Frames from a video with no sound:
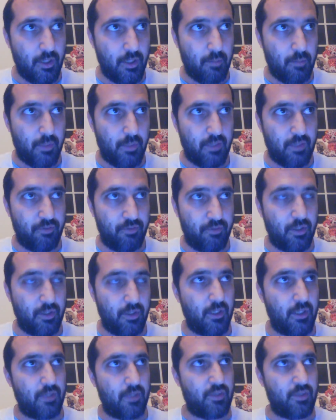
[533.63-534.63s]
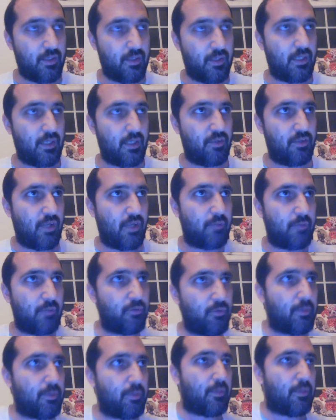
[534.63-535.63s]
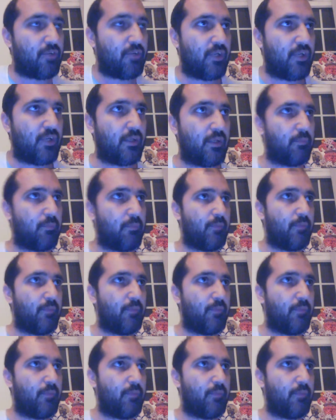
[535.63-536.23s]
But if you see, the thing is, like, some people might say the